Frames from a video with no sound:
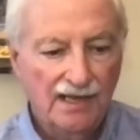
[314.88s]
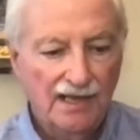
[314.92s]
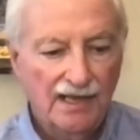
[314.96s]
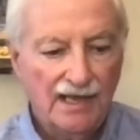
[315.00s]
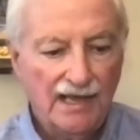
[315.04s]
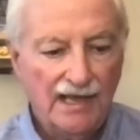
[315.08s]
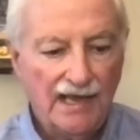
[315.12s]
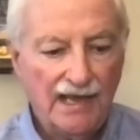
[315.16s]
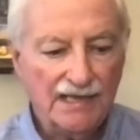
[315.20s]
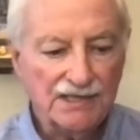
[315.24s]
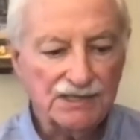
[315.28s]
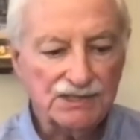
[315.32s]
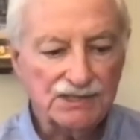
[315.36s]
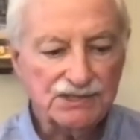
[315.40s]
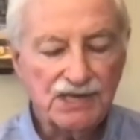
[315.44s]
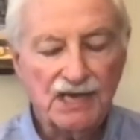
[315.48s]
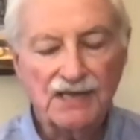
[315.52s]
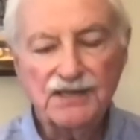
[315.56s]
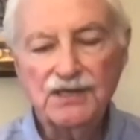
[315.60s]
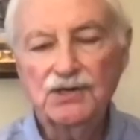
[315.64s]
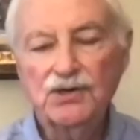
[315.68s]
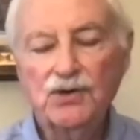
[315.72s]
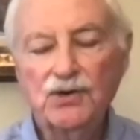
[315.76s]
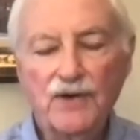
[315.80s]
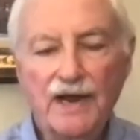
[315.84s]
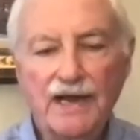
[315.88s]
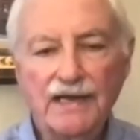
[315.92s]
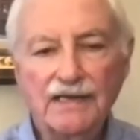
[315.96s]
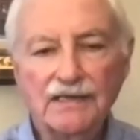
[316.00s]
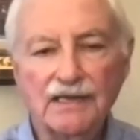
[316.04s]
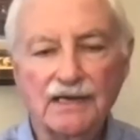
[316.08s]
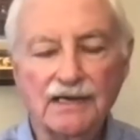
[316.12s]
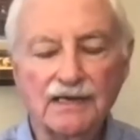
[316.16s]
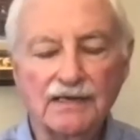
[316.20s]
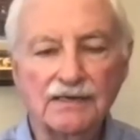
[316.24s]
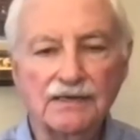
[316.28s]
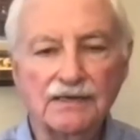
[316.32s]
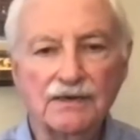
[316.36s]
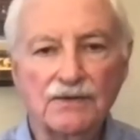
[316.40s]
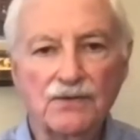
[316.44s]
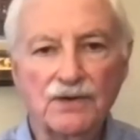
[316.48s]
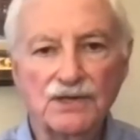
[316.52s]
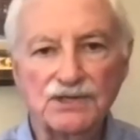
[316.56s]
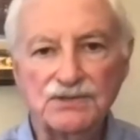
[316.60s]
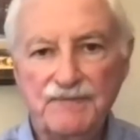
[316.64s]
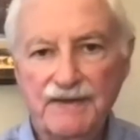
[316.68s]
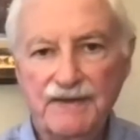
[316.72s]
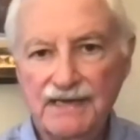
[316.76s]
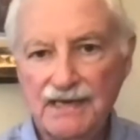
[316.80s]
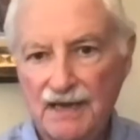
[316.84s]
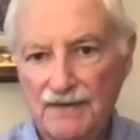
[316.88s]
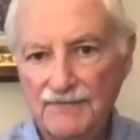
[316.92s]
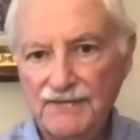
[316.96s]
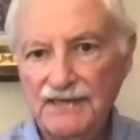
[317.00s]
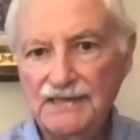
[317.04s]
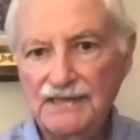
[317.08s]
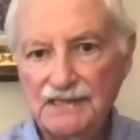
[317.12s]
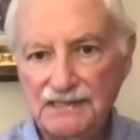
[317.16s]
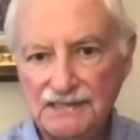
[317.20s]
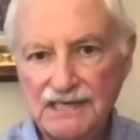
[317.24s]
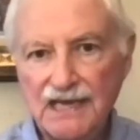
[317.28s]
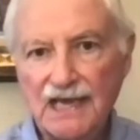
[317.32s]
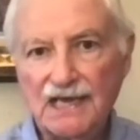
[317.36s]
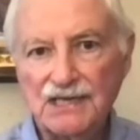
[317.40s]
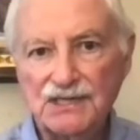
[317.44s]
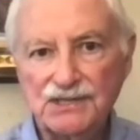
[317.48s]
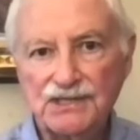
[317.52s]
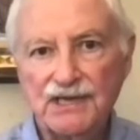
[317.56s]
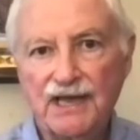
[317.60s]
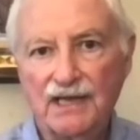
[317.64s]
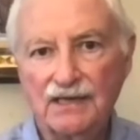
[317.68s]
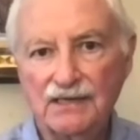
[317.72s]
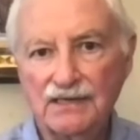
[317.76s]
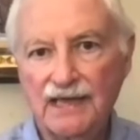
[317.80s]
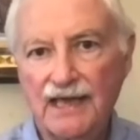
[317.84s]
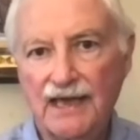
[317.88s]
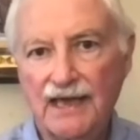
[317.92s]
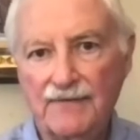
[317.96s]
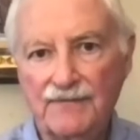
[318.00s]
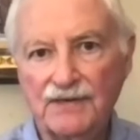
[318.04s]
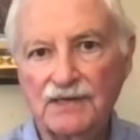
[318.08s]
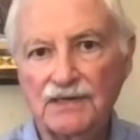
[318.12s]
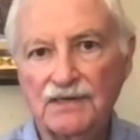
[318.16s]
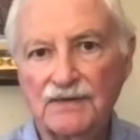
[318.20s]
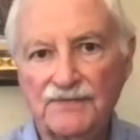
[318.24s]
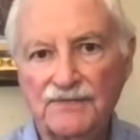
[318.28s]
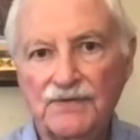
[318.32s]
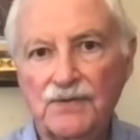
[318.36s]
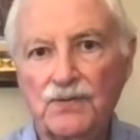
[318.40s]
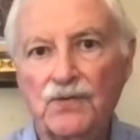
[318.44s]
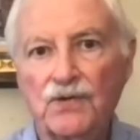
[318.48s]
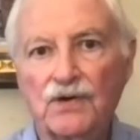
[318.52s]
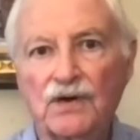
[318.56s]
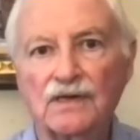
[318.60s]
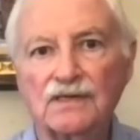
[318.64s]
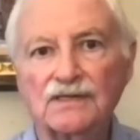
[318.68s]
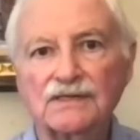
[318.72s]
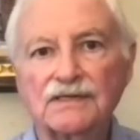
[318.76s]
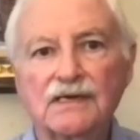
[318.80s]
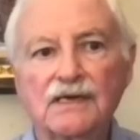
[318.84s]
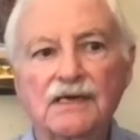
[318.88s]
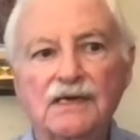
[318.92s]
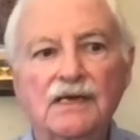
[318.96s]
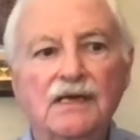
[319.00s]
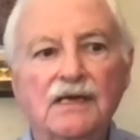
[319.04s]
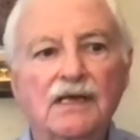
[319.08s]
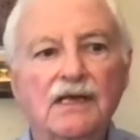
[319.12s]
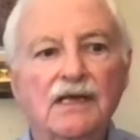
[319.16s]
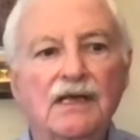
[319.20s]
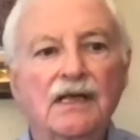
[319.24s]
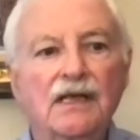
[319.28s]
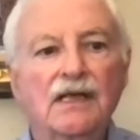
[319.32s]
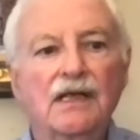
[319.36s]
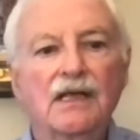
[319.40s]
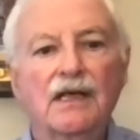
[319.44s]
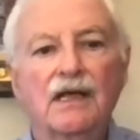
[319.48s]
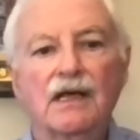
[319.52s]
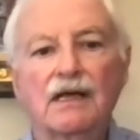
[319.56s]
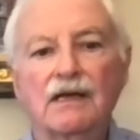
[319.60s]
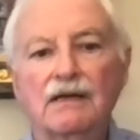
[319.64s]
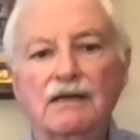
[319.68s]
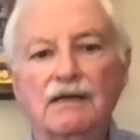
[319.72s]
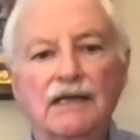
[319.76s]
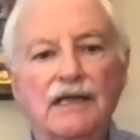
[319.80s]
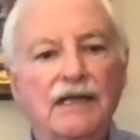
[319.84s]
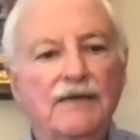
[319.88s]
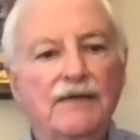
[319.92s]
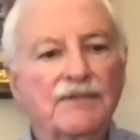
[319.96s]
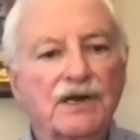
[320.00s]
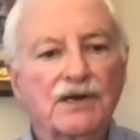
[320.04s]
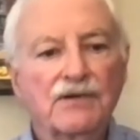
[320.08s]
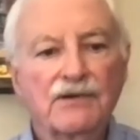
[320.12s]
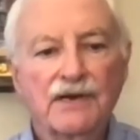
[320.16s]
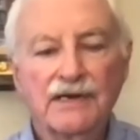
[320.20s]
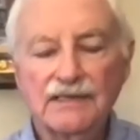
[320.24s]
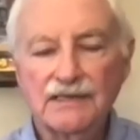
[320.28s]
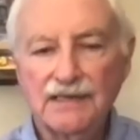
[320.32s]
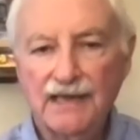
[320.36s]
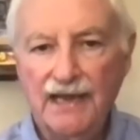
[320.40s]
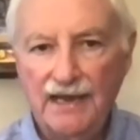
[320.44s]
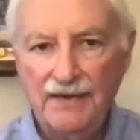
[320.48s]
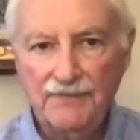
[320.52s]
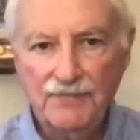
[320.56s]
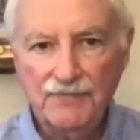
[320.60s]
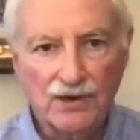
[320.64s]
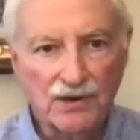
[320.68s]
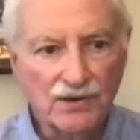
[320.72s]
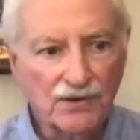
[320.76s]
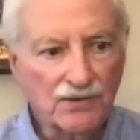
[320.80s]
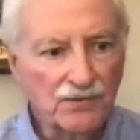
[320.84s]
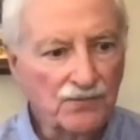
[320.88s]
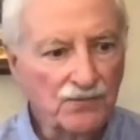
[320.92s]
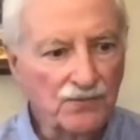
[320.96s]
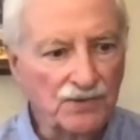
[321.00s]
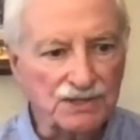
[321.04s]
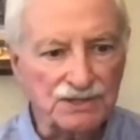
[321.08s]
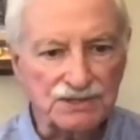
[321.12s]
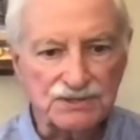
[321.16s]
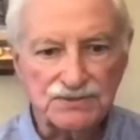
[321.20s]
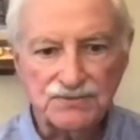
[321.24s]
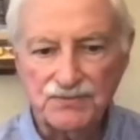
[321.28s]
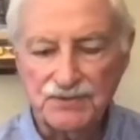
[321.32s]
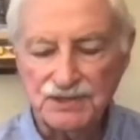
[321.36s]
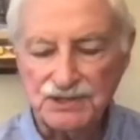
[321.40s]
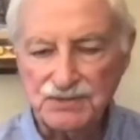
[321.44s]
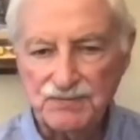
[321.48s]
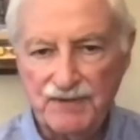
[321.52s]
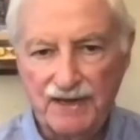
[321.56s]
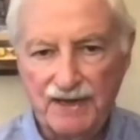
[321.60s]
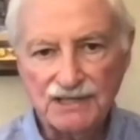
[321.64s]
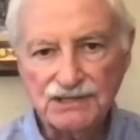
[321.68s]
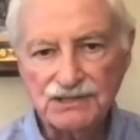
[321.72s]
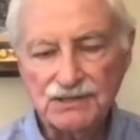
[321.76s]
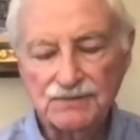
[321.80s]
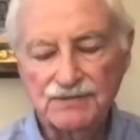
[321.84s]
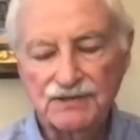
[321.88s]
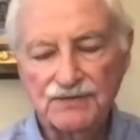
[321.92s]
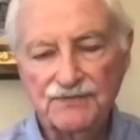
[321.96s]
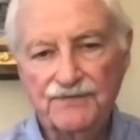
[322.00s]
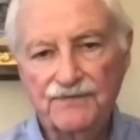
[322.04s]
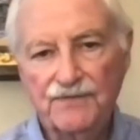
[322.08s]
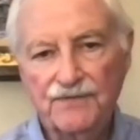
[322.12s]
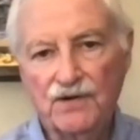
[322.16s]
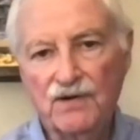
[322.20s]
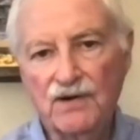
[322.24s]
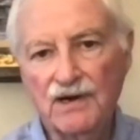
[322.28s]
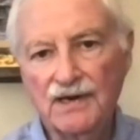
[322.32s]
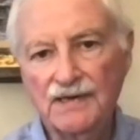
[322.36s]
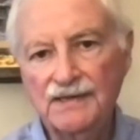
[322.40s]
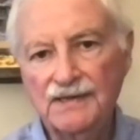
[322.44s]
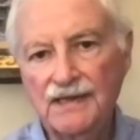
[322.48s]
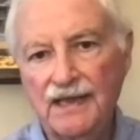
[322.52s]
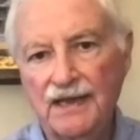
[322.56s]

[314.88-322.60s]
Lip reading: And southern New England was becoming the textile capital of the world. Immigrant labor was responsible for it.